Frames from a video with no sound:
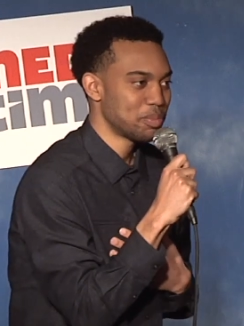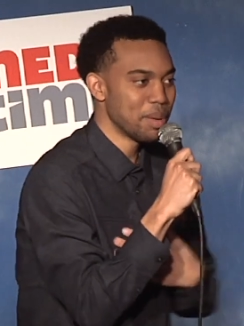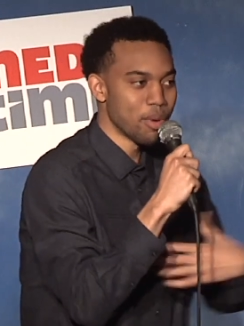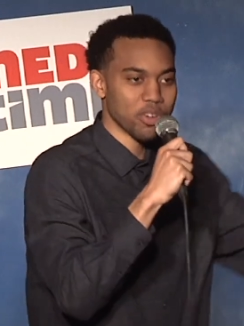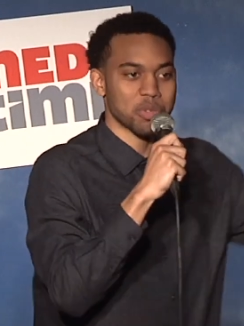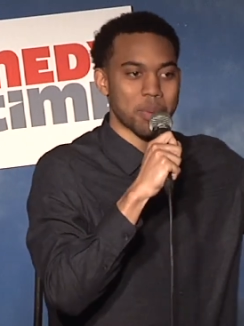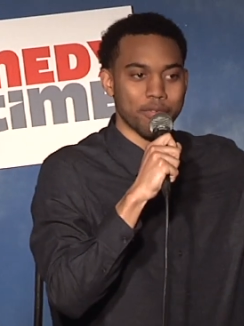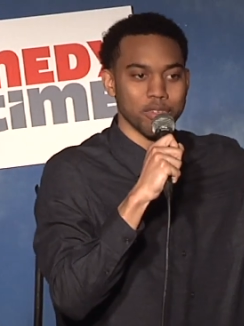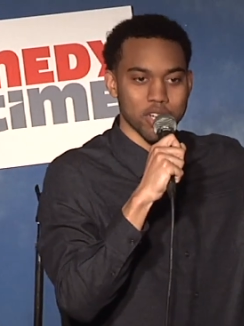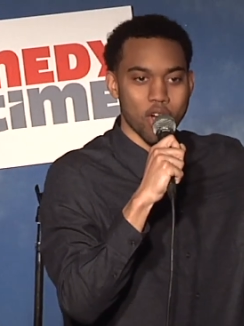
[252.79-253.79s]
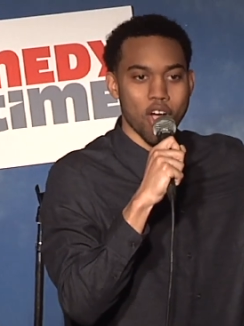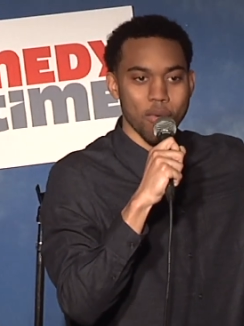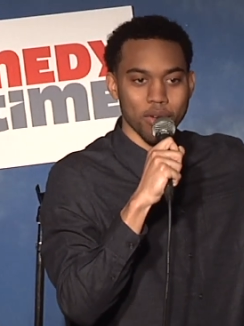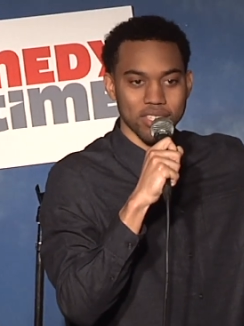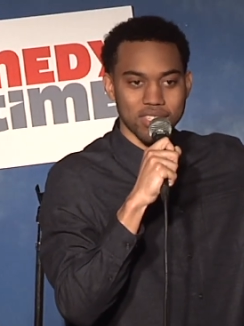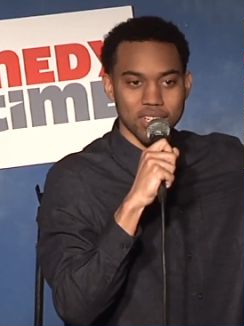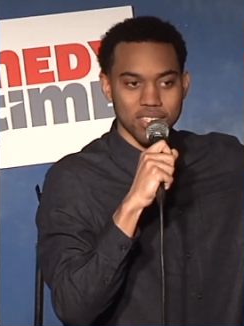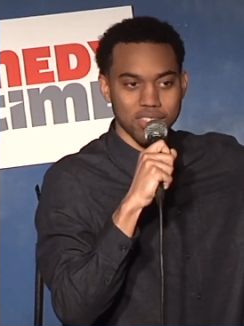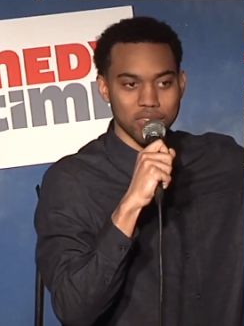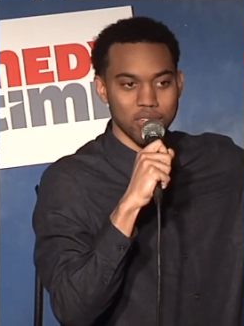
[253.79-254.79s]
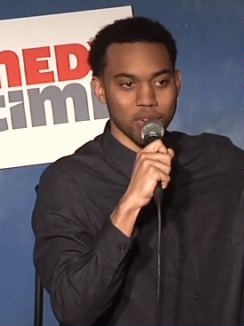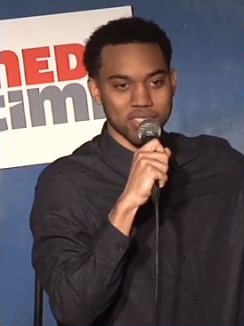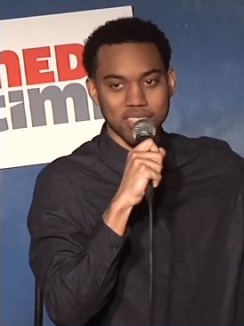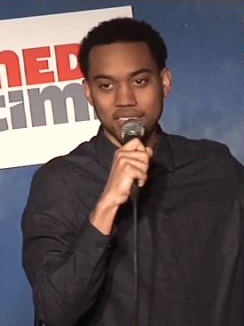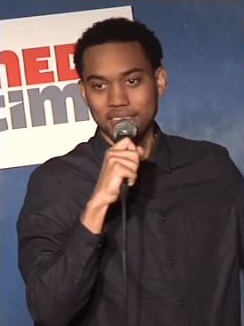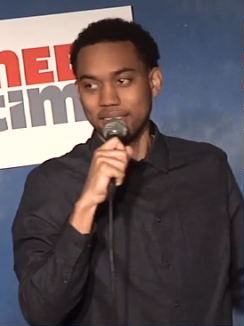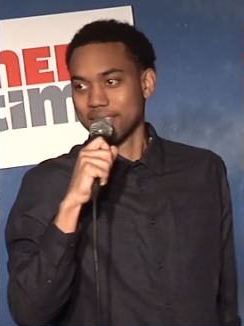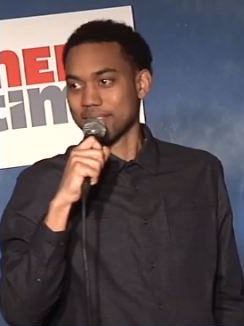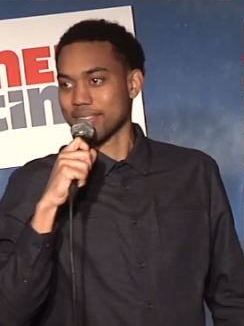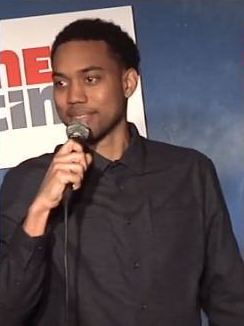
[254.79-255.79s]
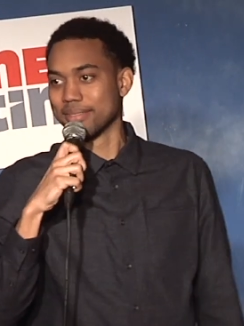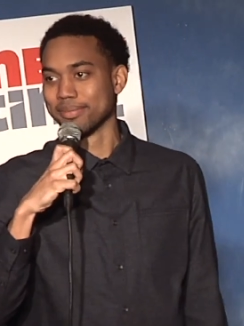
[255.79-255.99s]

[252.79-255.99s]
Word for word: just be more respectful to the hardworking citizens of New York City. That's,